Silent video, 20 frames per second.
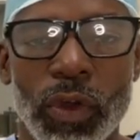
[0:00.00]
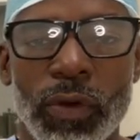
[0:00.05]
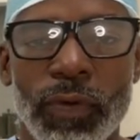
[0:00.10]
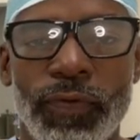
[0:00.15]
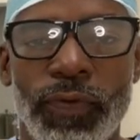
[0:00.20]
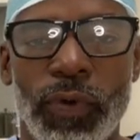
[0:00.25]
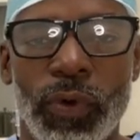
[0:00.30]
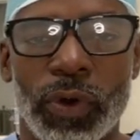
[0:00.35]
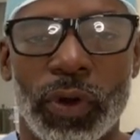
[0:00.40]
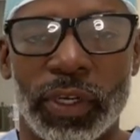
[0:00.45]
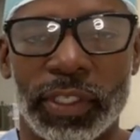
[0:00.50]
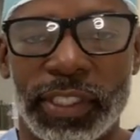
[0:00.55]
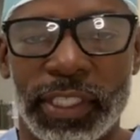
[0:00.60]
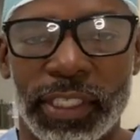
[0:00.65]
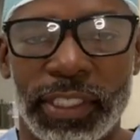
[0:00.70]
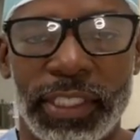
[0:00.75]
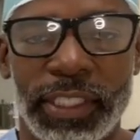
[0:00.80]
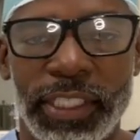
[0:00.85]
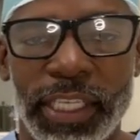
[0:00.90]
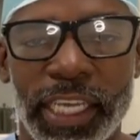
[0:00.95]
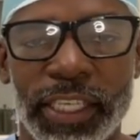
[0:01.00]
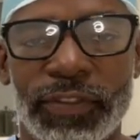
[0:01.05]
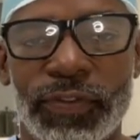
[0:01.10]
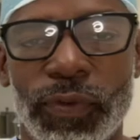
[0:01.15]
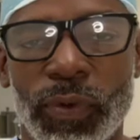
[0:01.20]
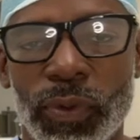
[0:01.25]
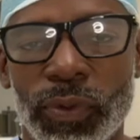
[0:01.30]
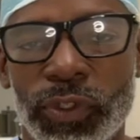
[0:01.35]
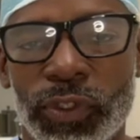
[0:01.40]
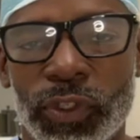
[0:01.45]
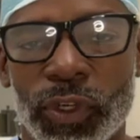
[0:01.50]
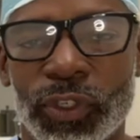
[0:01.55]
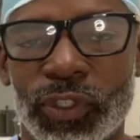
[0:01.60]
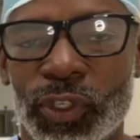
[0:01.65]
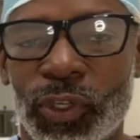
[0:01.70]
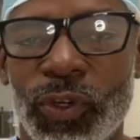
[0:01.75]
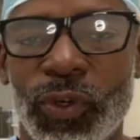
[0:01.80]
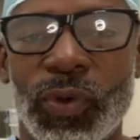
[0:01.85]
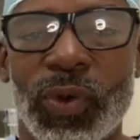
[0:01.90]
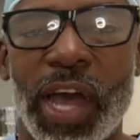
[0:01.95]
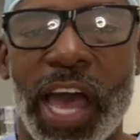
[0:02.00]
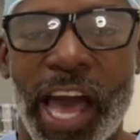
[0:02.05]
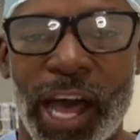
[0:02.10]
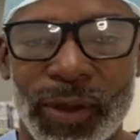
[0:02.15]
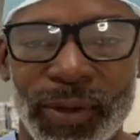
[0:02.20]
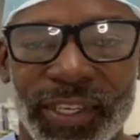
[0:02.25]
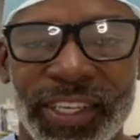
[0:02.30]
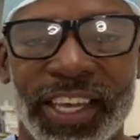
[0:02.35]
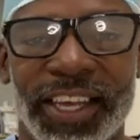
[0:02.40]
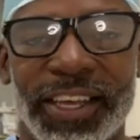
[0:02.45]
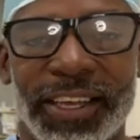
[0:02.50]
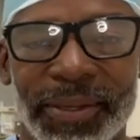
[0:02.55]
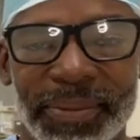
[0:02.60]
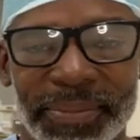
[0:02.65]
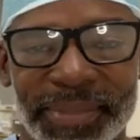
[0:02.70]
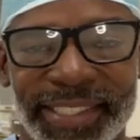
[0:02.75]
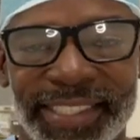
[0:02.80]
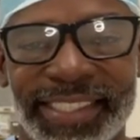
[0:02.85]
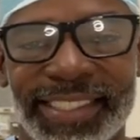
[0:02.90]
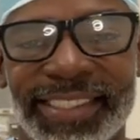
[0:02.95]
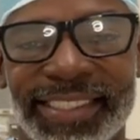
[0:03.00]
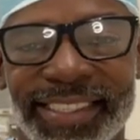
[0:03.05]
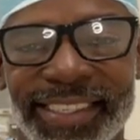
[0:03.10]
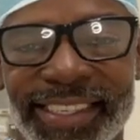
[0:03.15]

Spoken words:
for successful surgical outcomes.